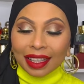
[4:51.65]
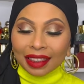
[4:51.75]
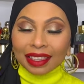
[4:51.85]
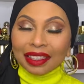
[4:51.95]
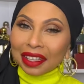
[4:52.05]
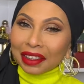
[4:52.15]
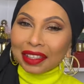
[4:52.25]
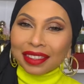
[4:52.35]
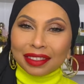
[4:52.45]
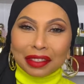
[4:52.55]
The leather
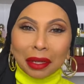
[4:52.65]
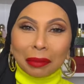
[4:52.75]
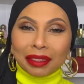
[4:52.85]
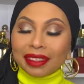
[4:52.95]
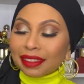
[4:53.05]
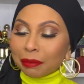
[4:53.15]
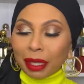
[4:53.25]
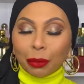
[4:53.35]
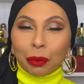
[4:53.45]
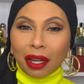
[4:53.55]
is there, but these
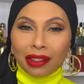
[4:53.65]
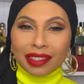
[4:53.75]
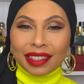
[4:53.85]
Memo Paris,